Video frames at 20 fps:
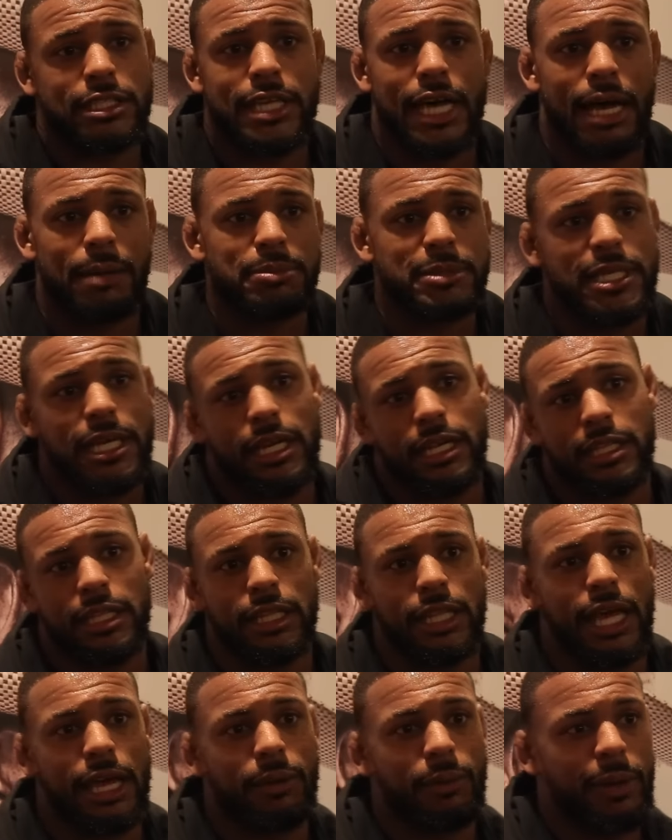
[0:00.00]
top ten in
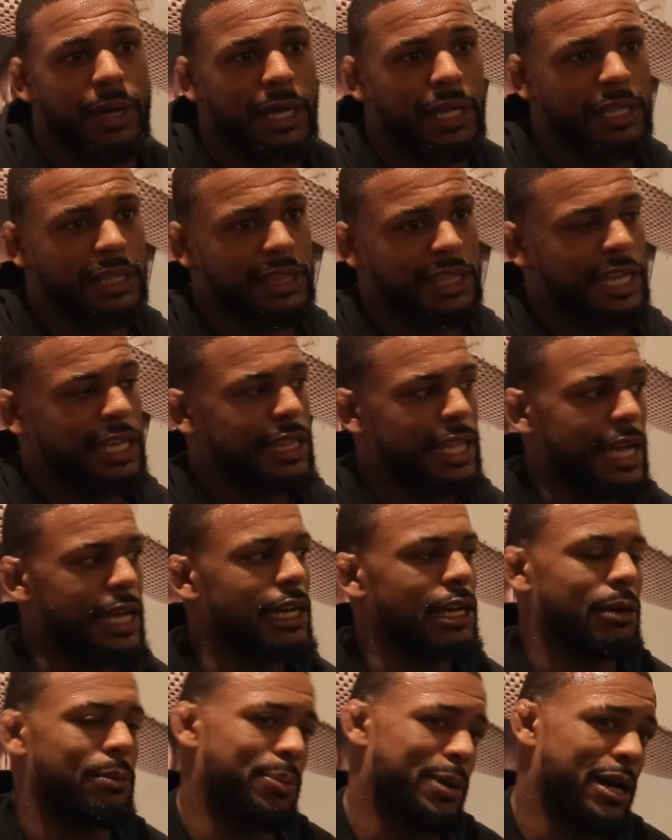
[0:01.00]
the lightweight and think that
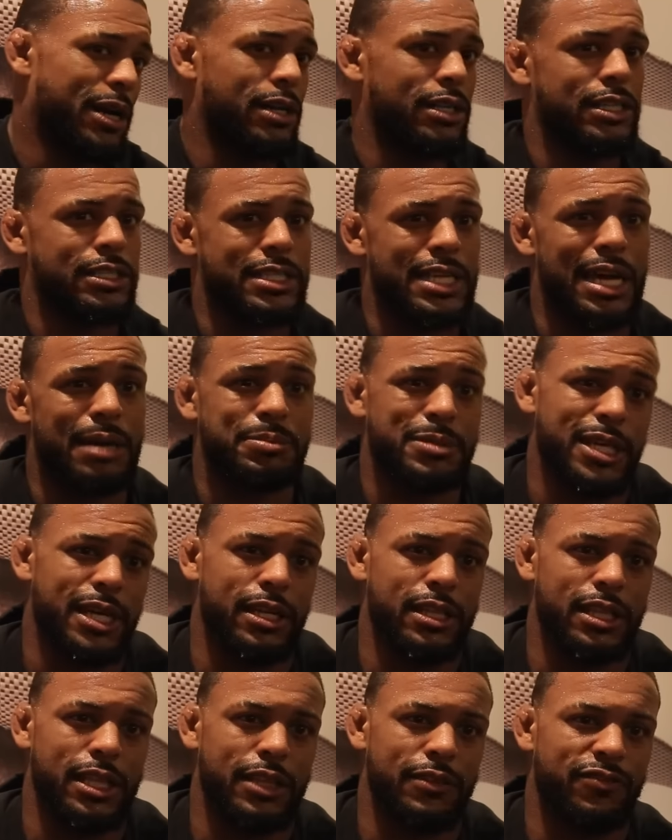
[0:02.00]
can compare to the top
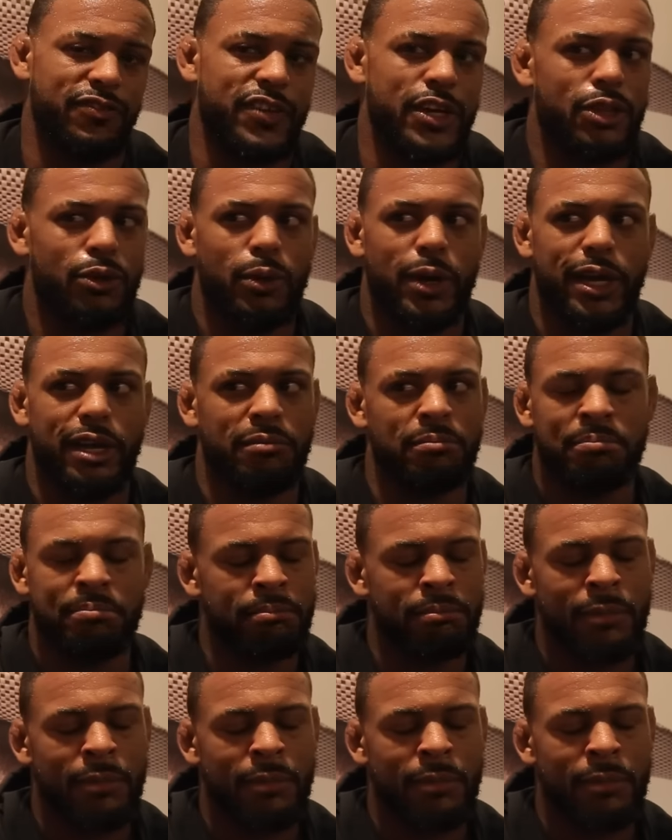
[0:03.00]
the featherweight?